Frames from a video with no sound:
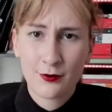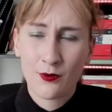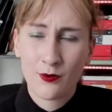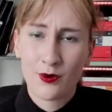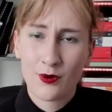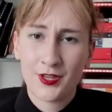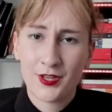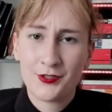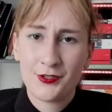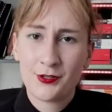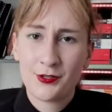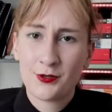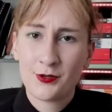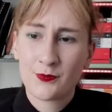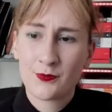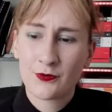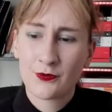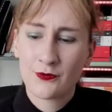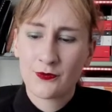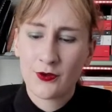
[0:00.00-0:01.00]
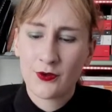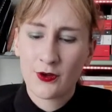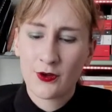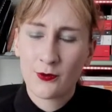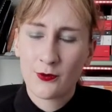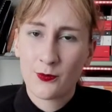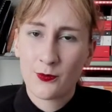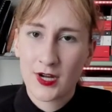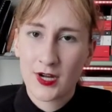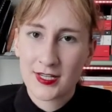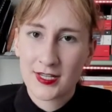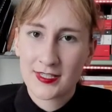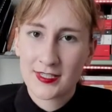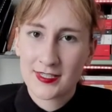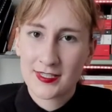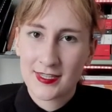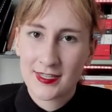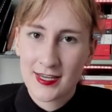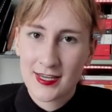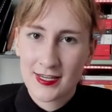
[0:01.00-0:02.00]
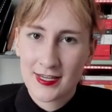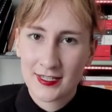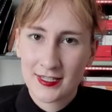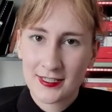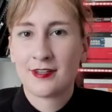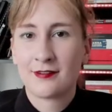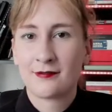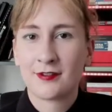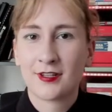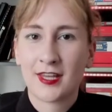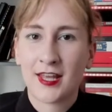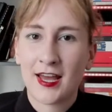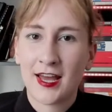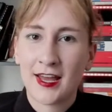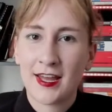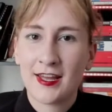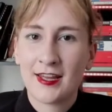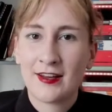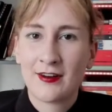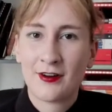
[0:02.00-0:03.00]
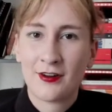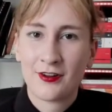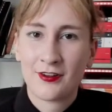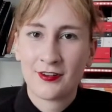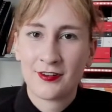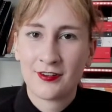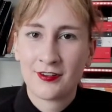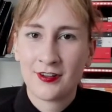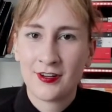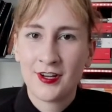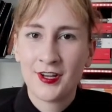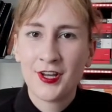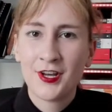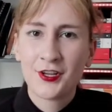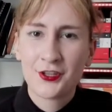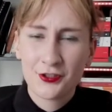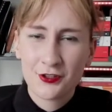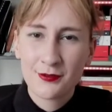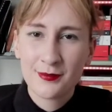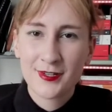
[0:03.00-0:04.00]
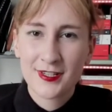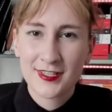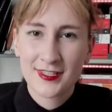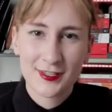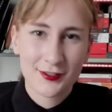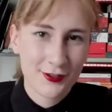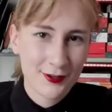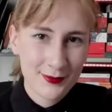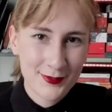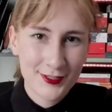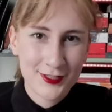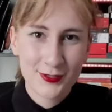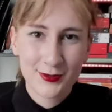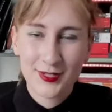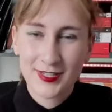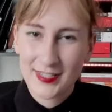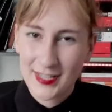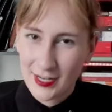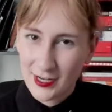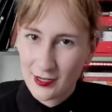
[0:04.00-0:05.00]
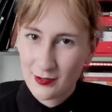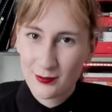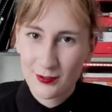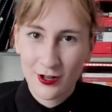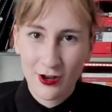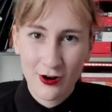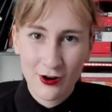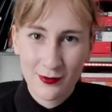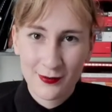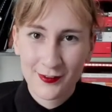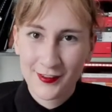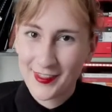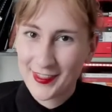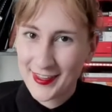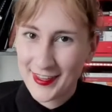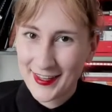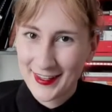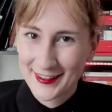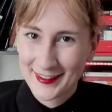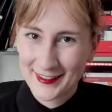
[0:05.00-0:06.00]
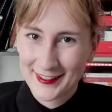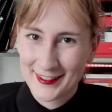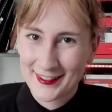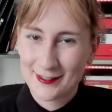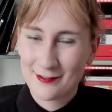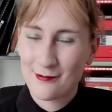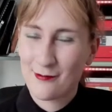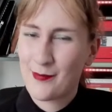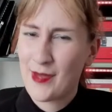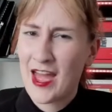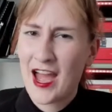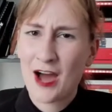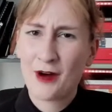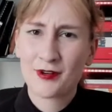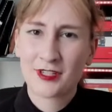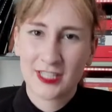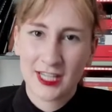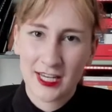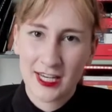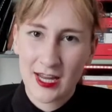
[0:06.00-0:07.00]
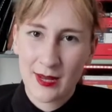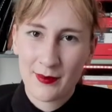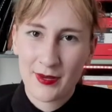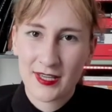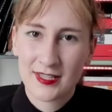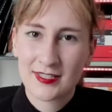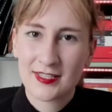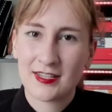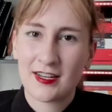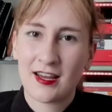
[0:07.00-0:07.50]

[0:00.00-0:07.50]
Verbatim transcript: or do you prefer ones that rely on humans and humans doing terrible, horrible things and power dynamics and